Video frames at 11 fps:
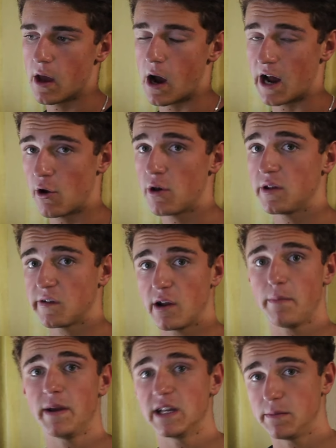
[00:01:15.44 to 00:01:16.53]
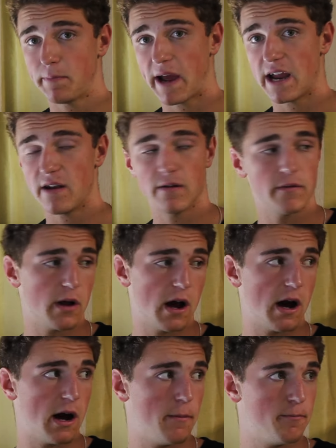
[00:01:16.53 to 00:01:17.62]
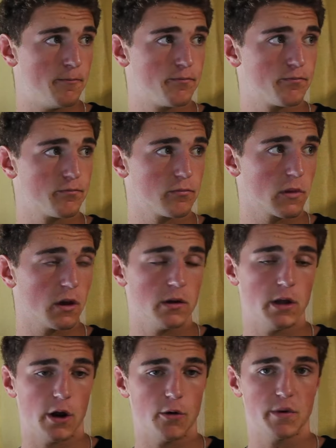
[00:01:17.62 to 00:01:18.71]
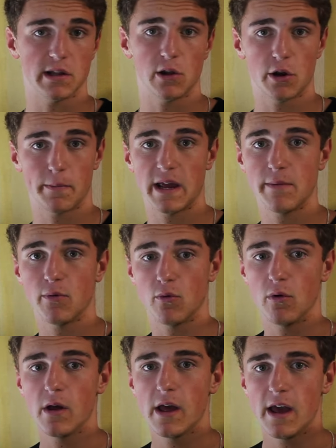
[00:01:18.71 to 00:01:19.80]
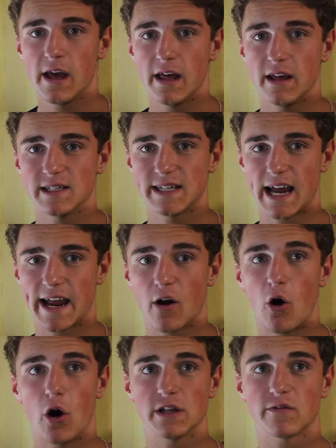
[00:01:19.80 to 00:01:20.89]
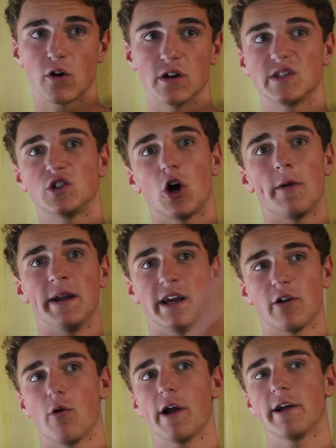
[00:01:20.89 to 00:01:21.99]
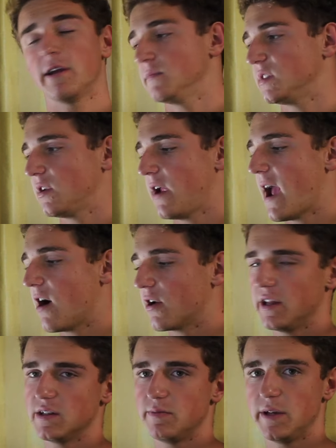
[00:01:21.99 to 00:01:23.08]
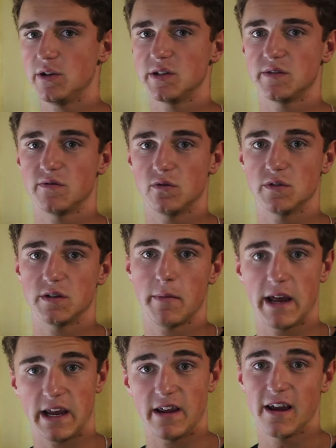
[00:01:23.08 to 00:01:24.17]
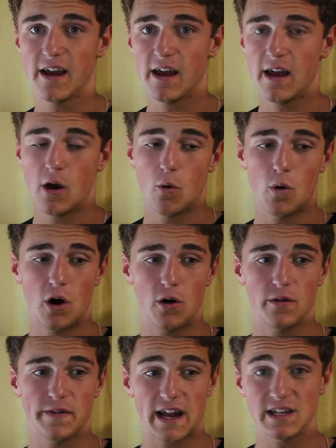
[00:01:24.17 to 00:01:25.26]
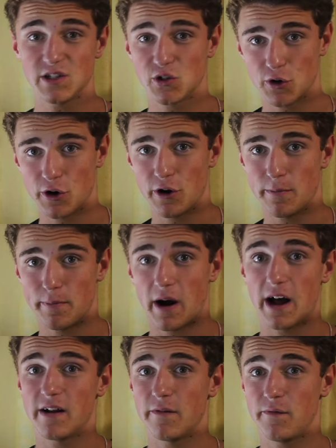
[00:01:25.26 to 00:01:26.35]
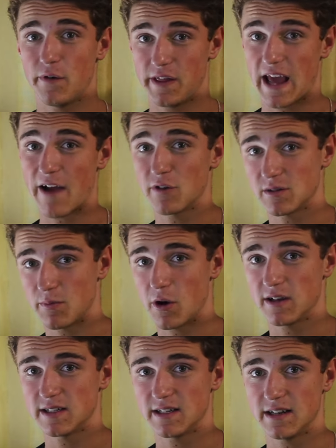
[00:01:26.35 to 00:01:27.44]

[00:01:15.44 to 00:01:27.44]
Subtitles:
I know there's going to be a debate, with a lot of people saying, oh, you've got so many aquariums, you know, how can this be useful to me? Well, that is true, but for the average person,